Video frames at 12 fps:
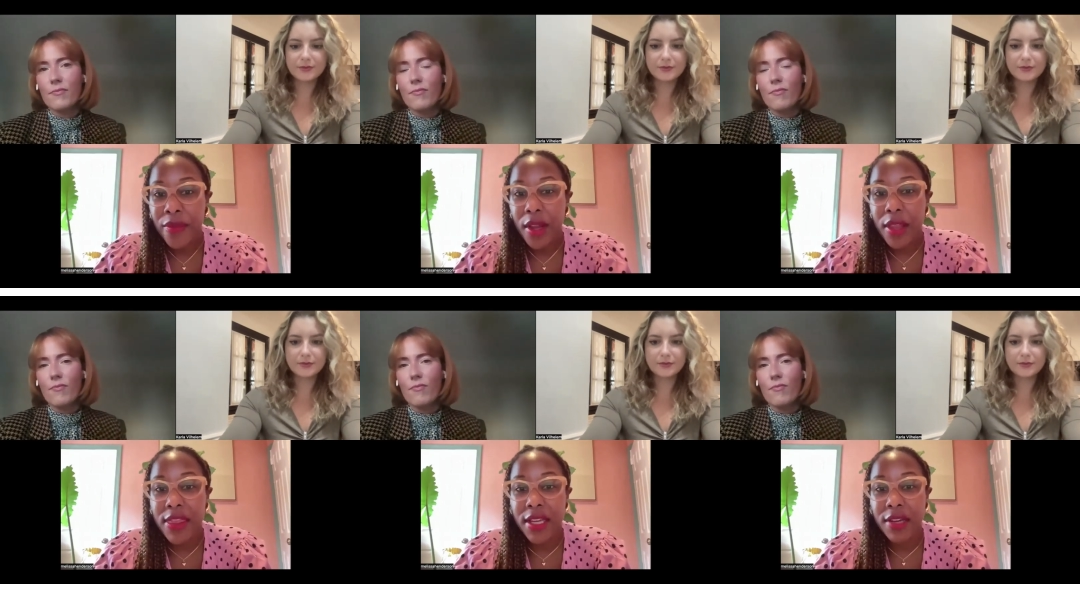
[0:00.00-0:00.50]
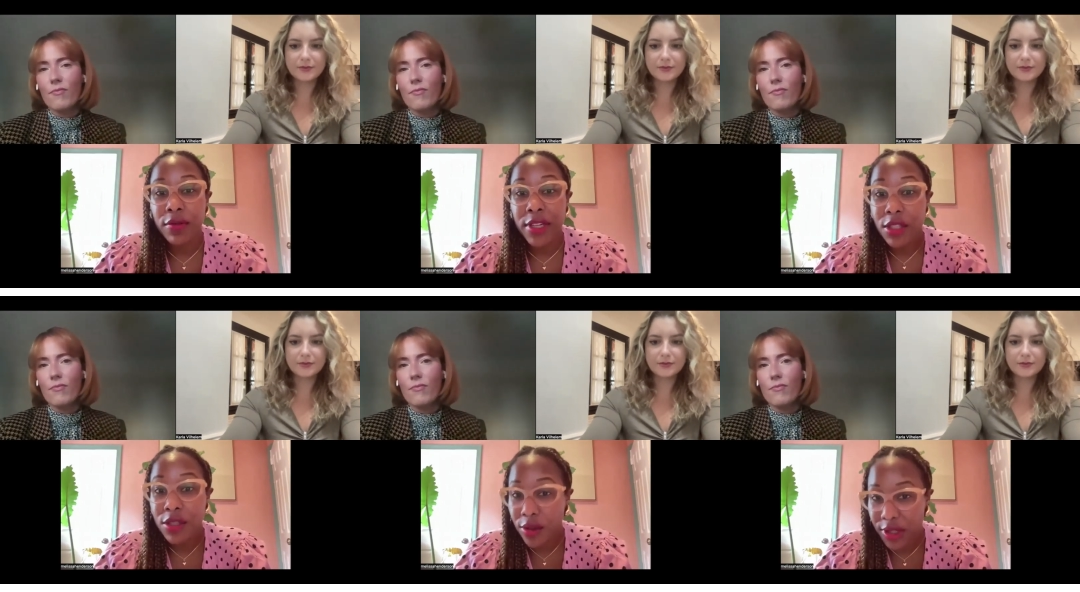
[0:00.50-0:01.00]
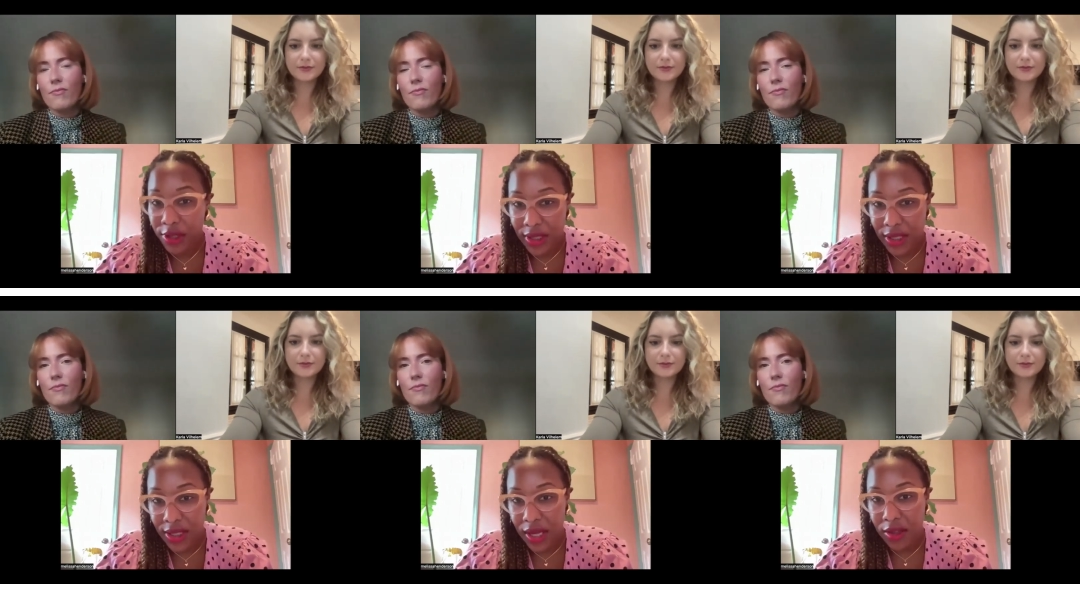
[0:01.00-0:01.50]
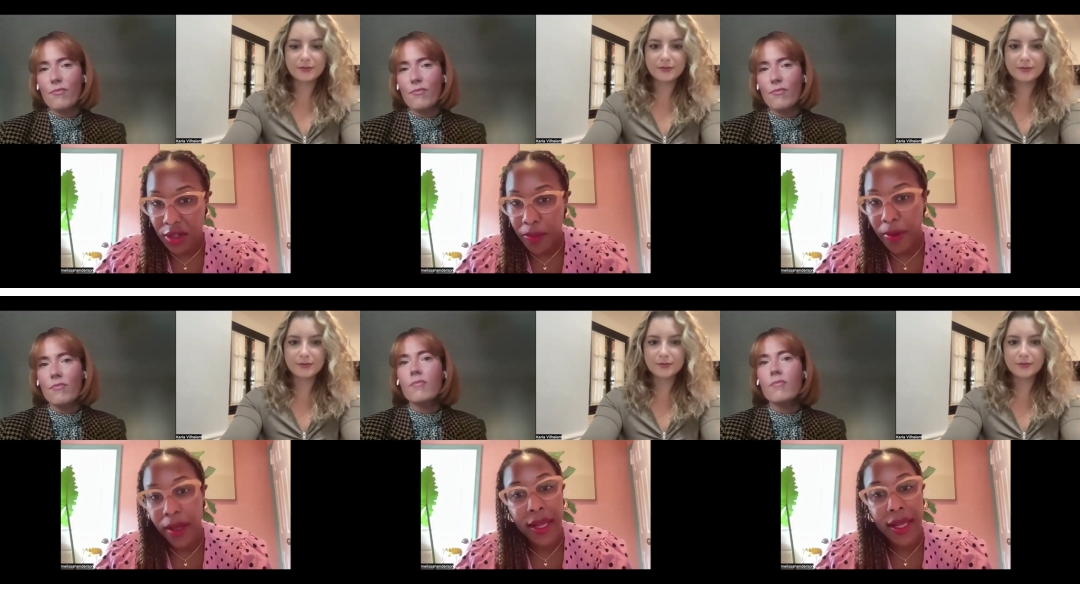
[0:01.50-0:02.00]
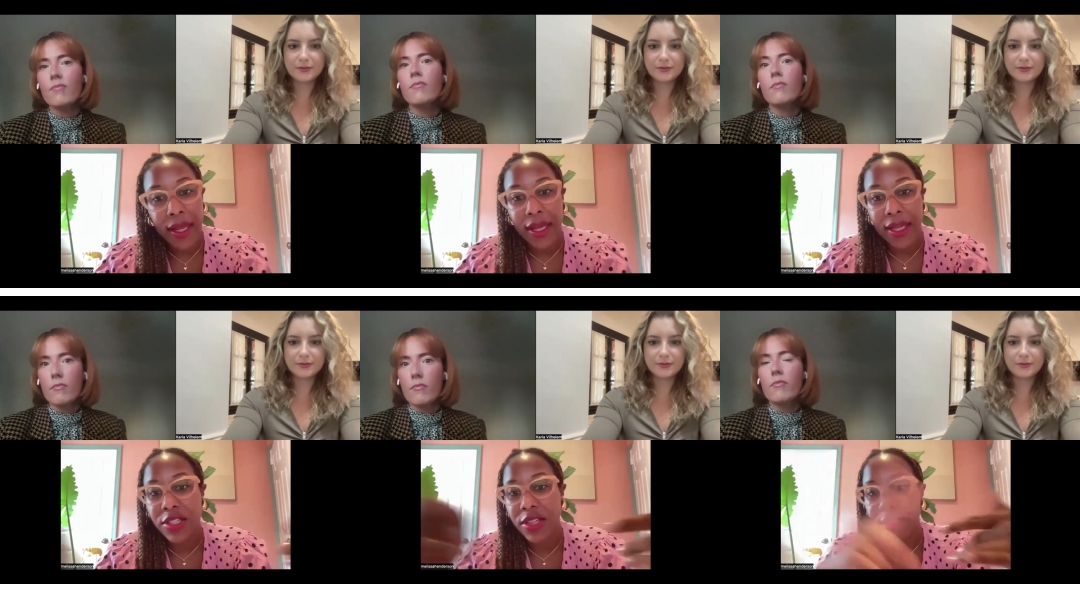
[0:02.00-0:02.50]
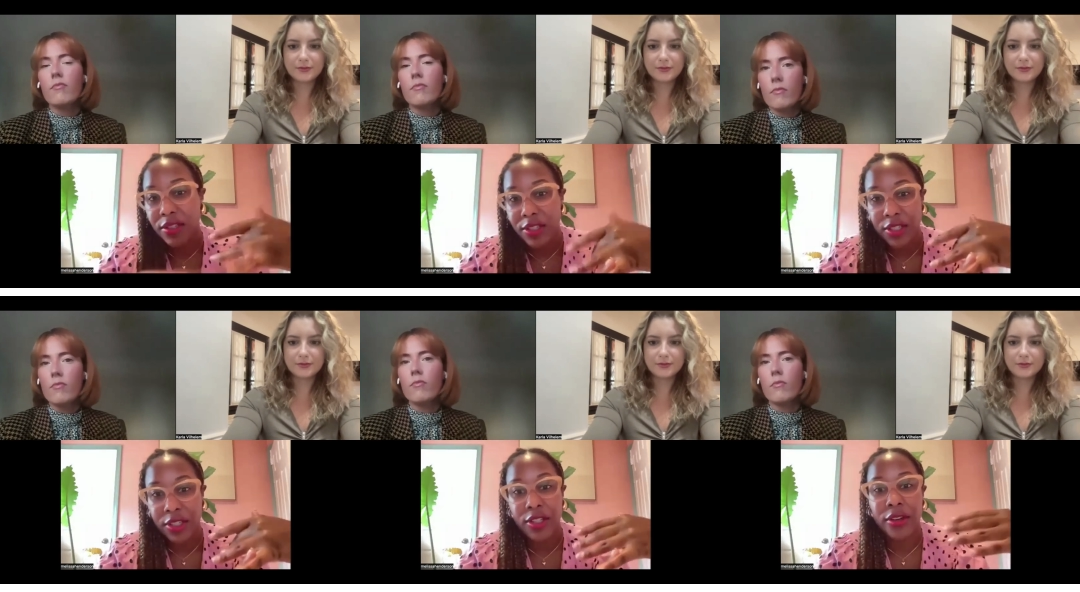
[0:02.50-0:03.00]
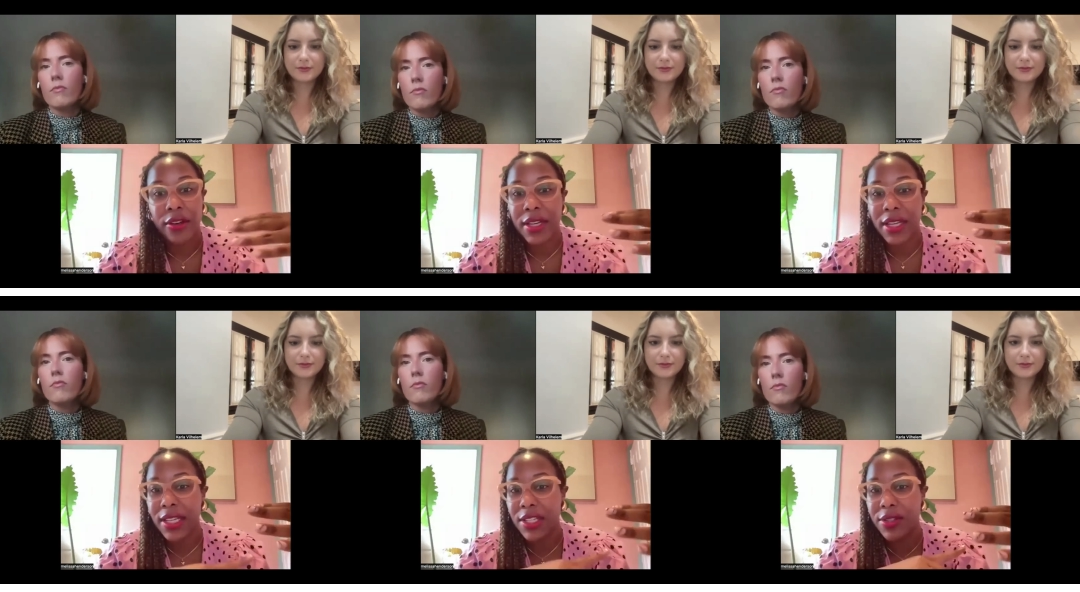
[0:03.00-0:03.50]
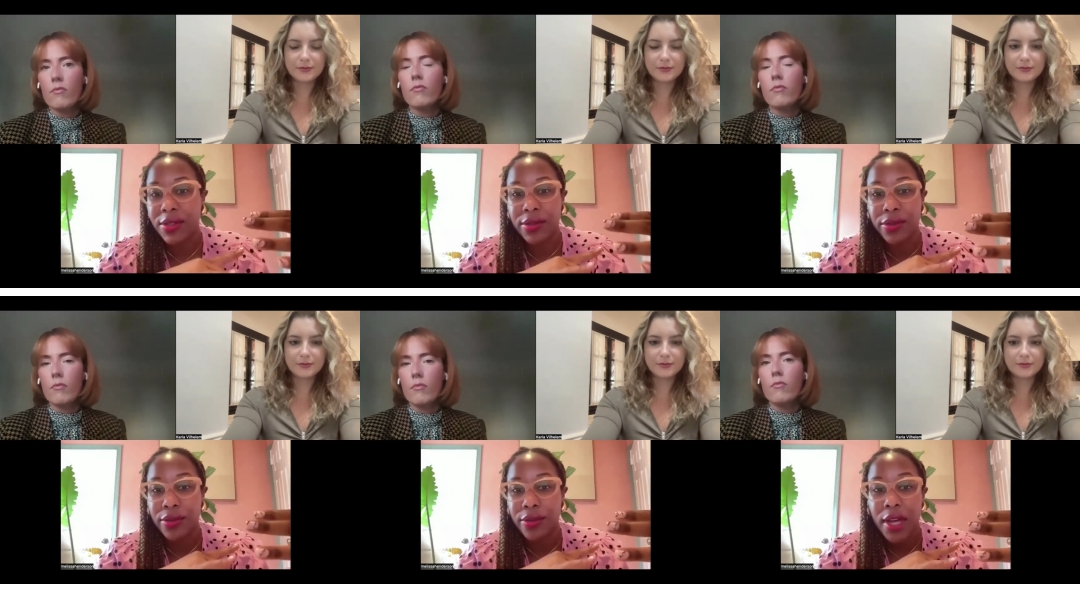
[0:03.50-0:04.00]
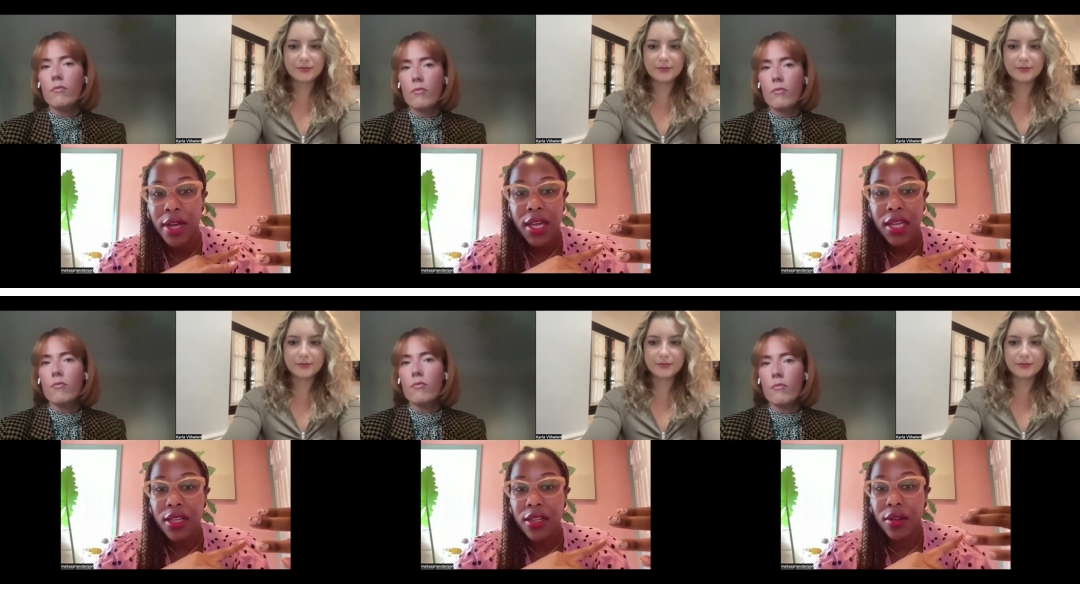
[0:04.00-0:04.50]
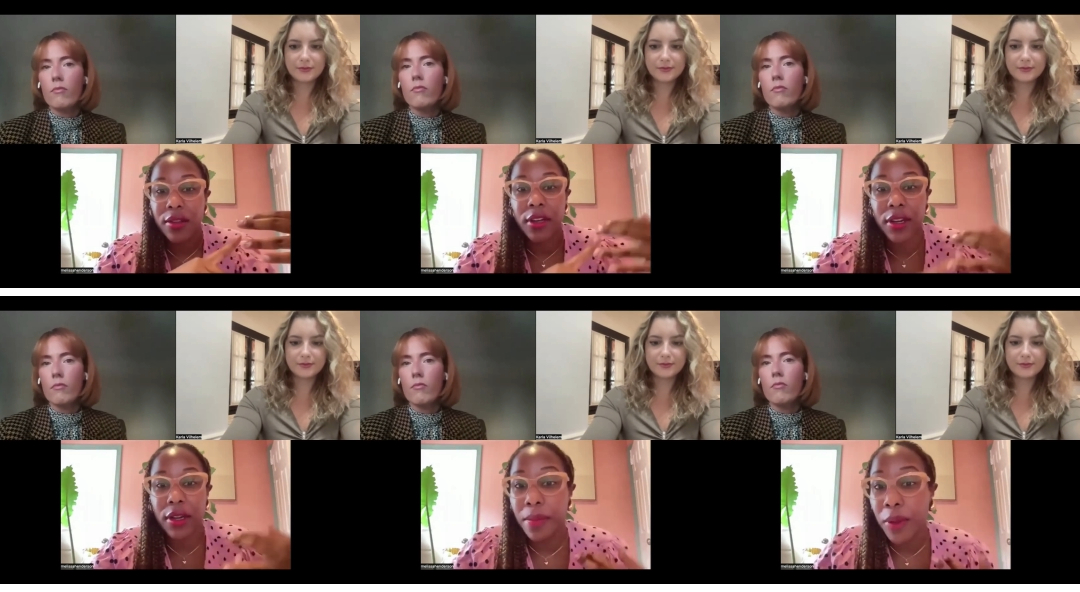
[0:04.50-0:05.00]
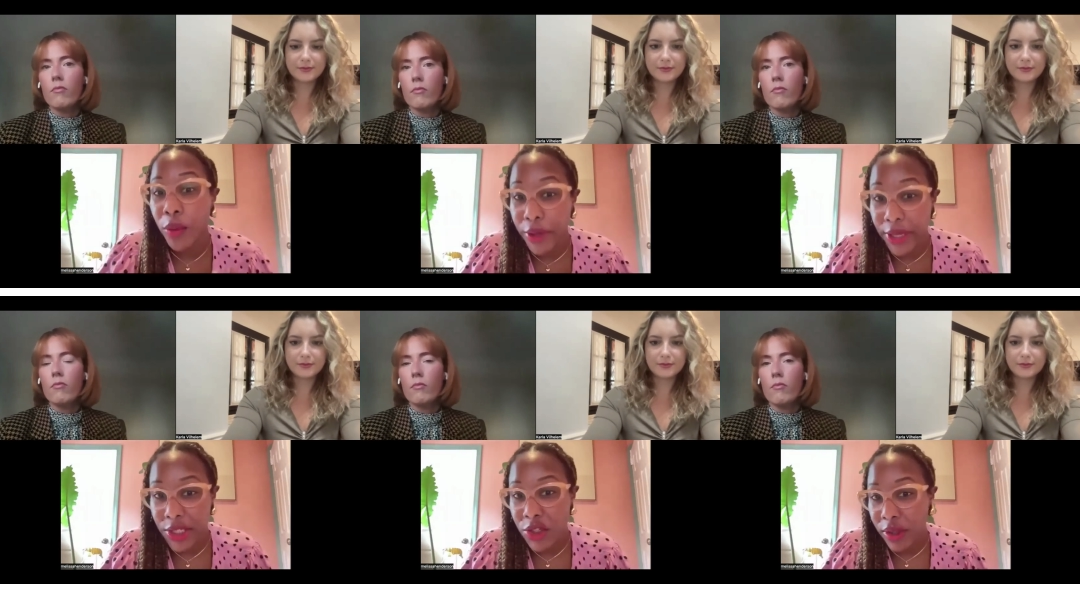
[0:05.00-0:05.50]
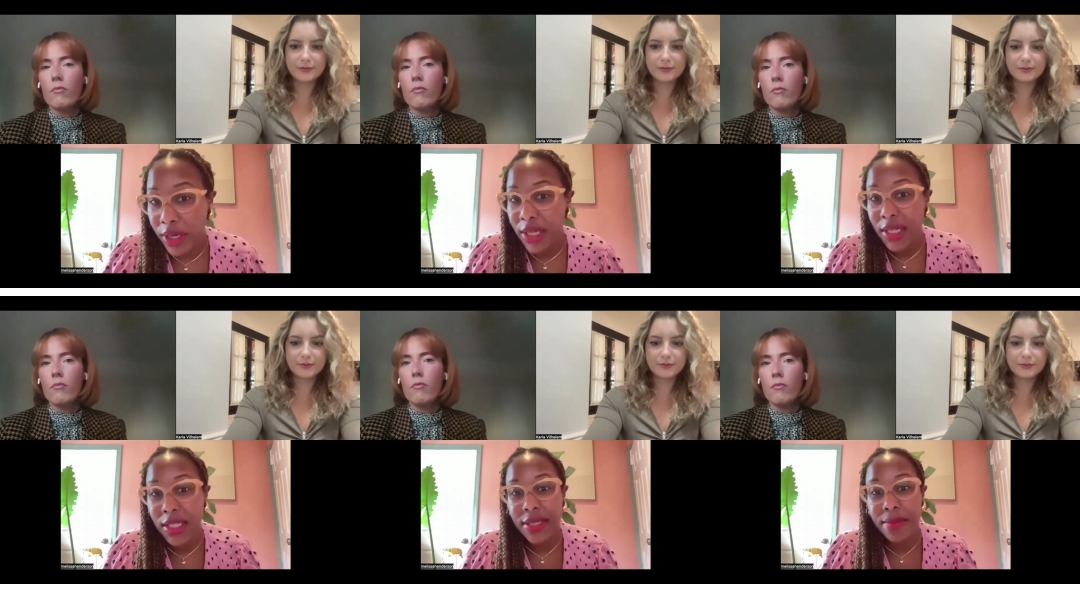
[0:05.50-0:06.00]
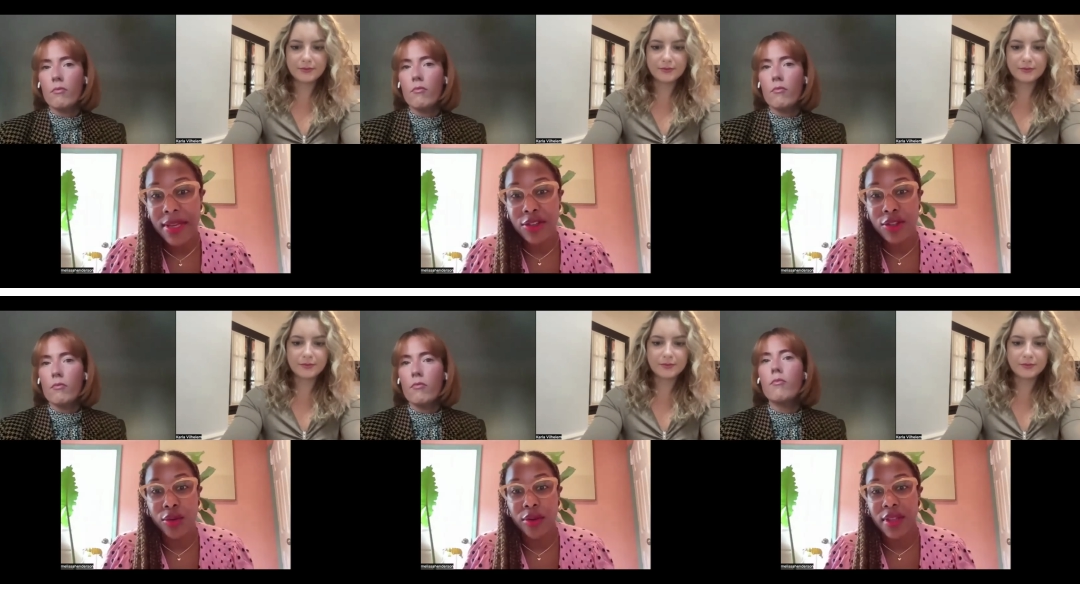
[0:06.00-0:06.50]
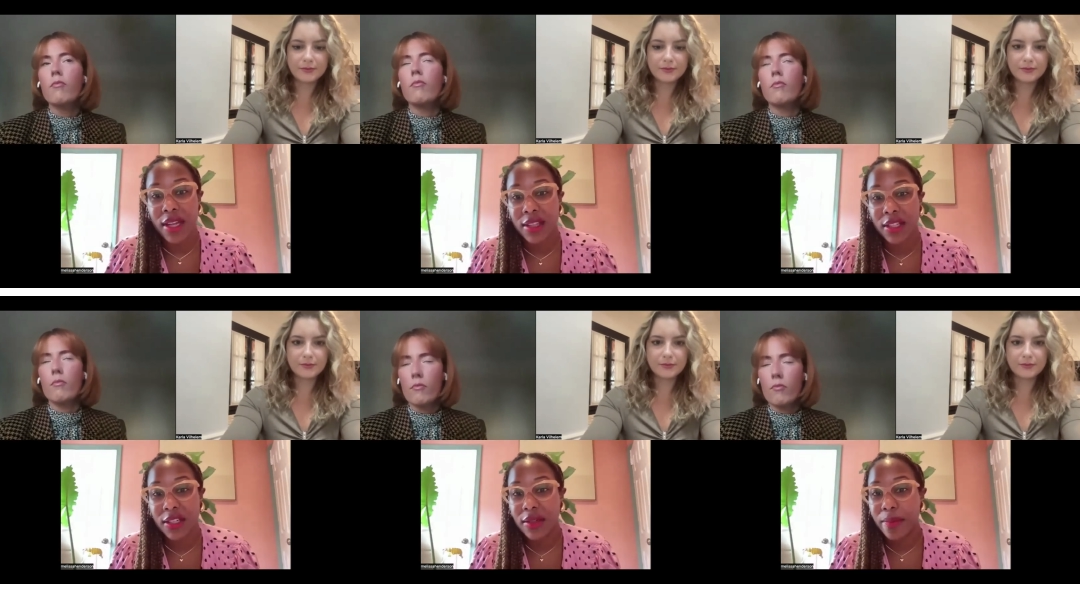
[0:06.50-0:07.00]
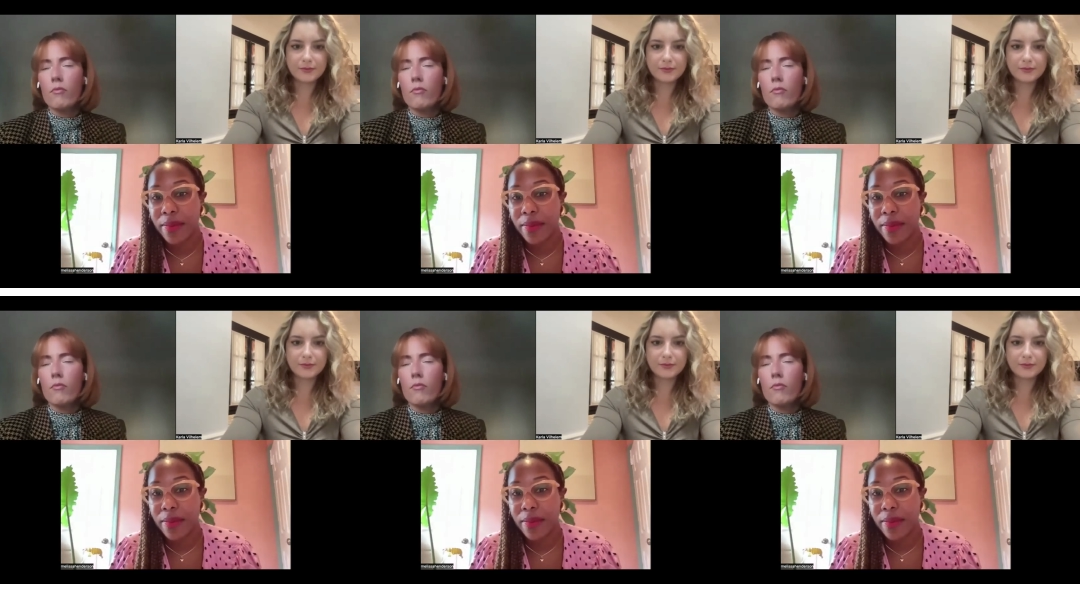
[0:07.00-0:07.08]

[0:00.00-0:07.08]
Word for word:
Speaker 1: the resources that they're putting into their security to you know their employee training to make sure that their